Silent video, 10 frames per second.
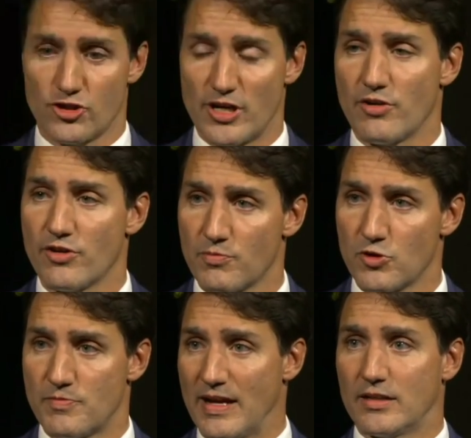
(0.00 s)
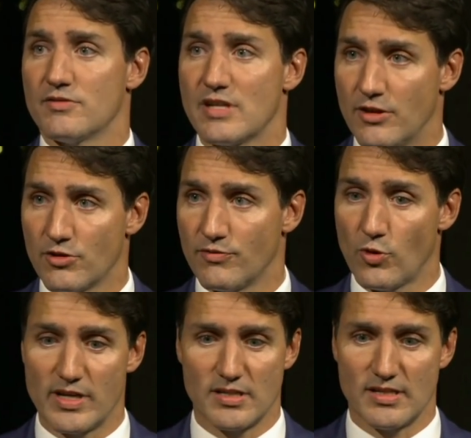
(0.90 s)
share their perspectives and their
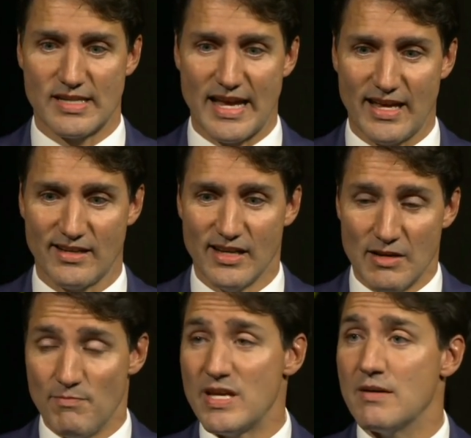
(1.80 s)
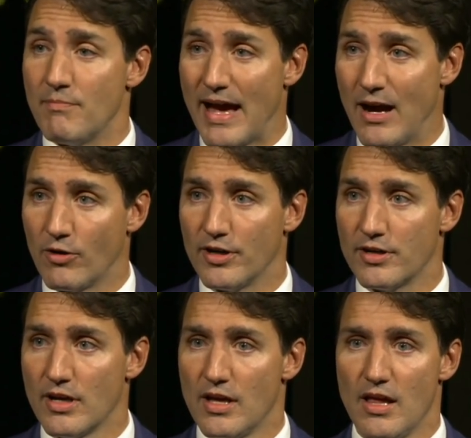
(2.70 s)
voices and be
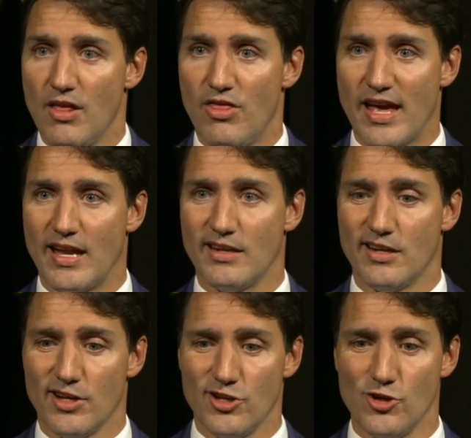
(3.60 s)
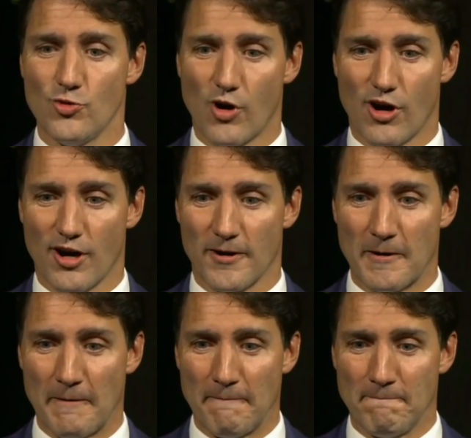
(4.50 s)
empowered, then you are
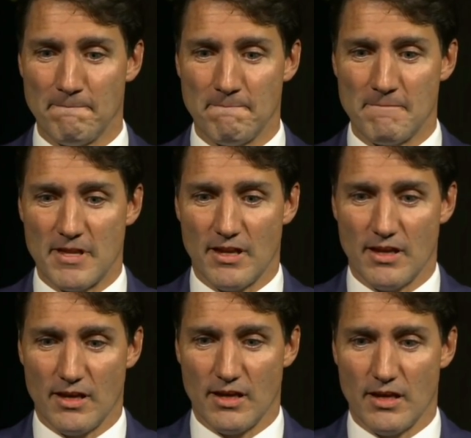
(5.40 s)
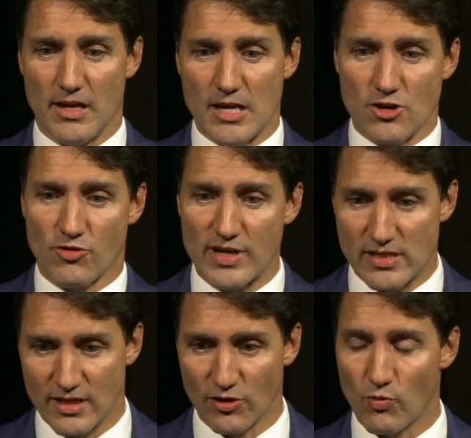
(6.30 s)

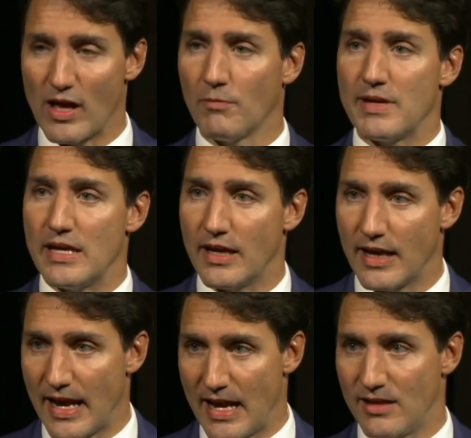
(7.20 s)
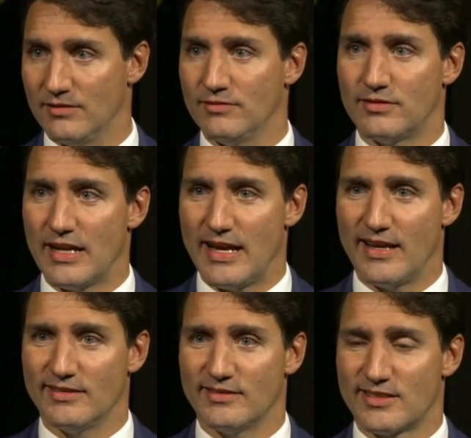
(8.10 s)
increasing the well-being
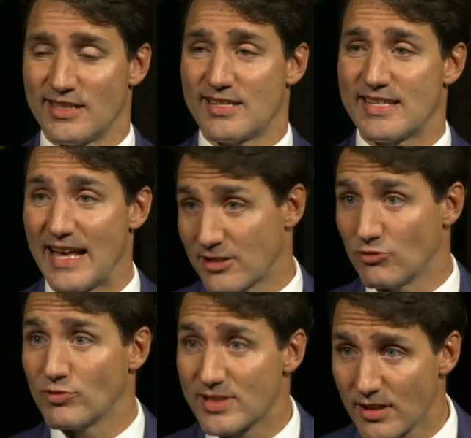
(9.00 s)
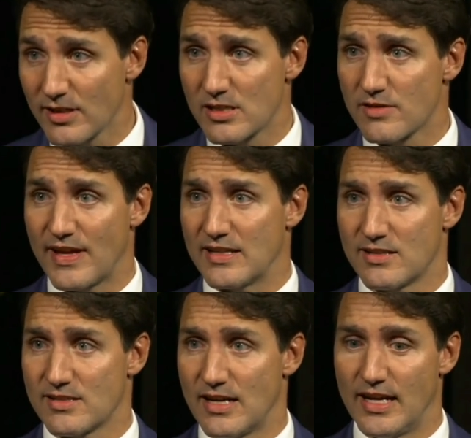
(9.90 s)
and success and resilience of that
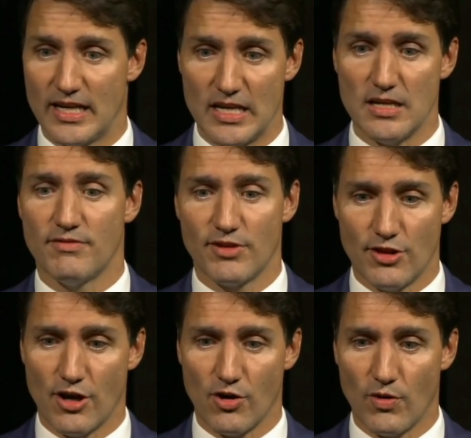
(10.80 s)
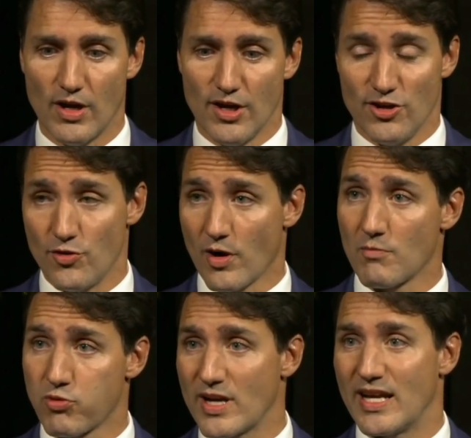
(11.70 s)
society, even though you
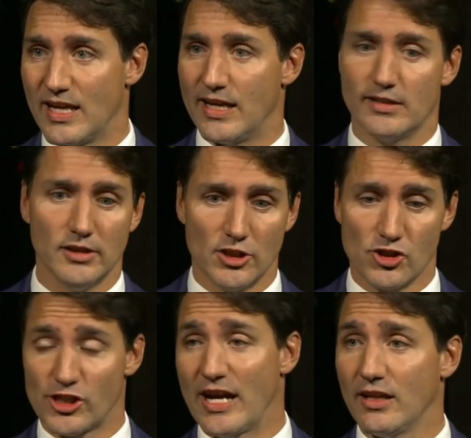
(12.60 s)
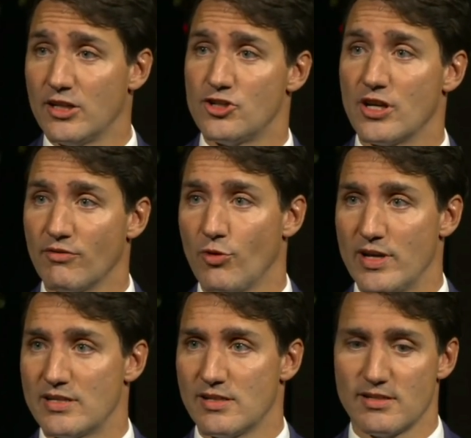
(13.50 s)
are bringing in challenging
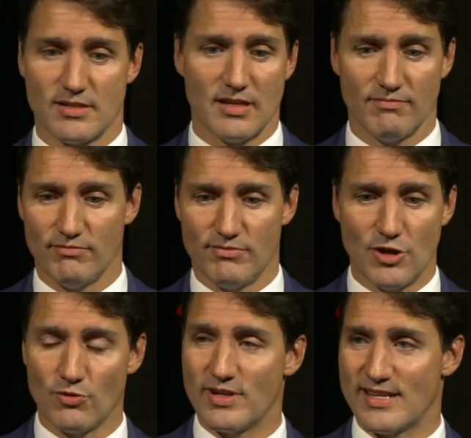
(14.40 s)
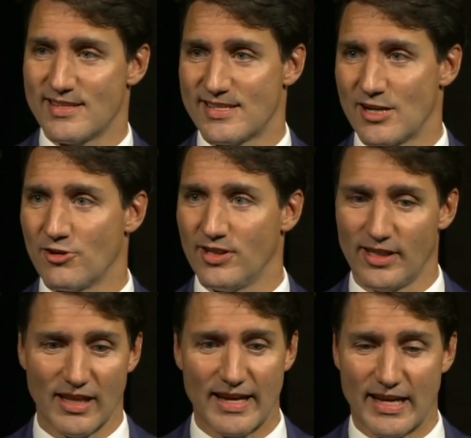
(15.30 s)
voices that don't
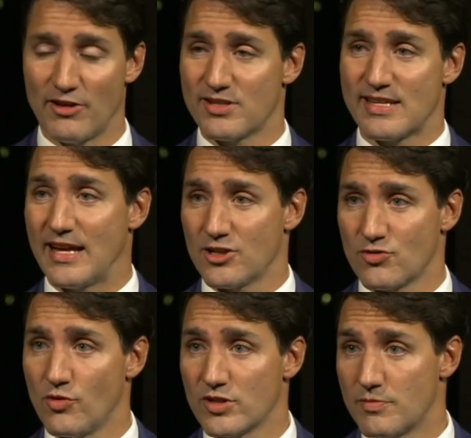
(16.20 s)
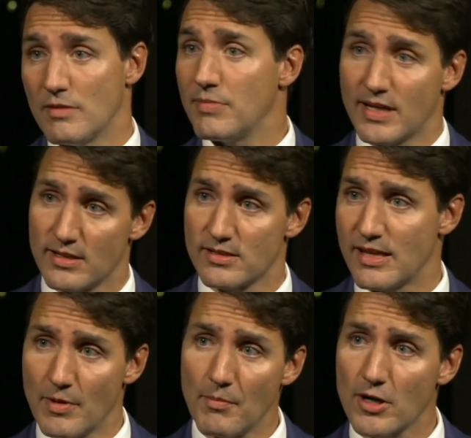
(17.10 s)
necessarily like how the status quo has been because
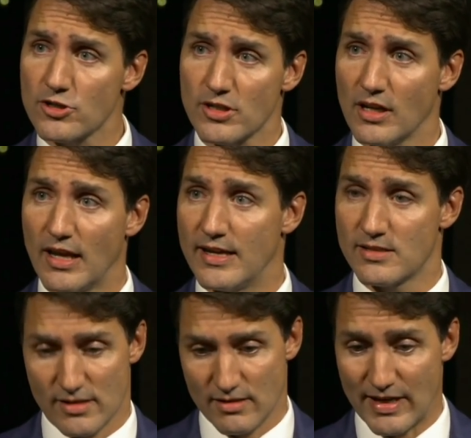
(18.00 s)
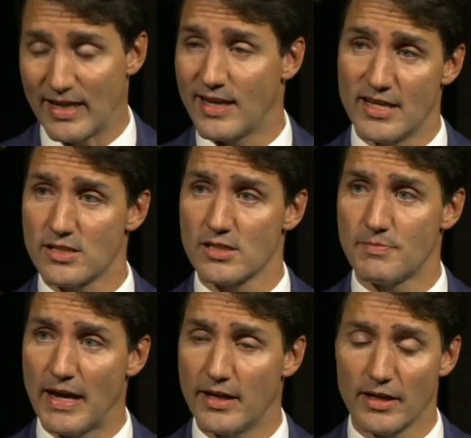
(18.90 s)
they've been marginalized in many cases
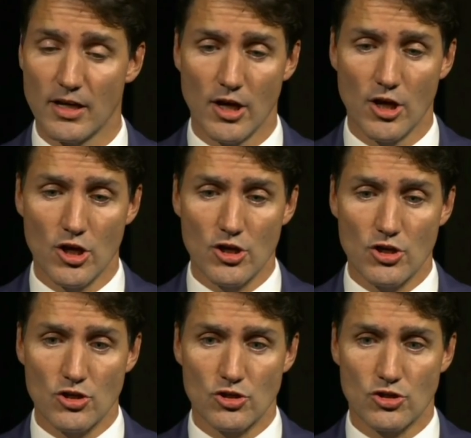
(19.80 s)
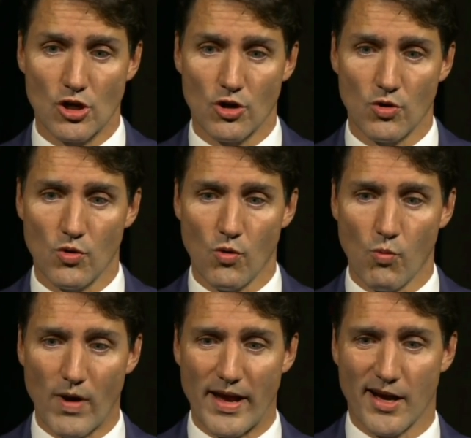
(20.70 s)
by it. So
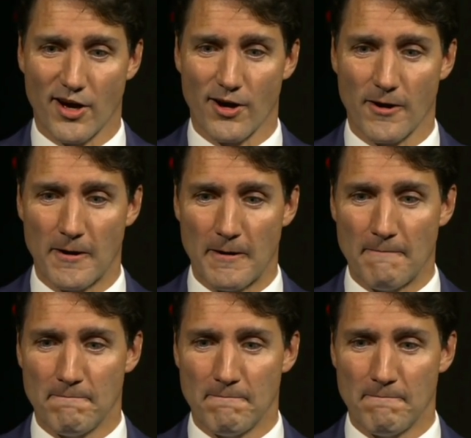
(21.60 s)
where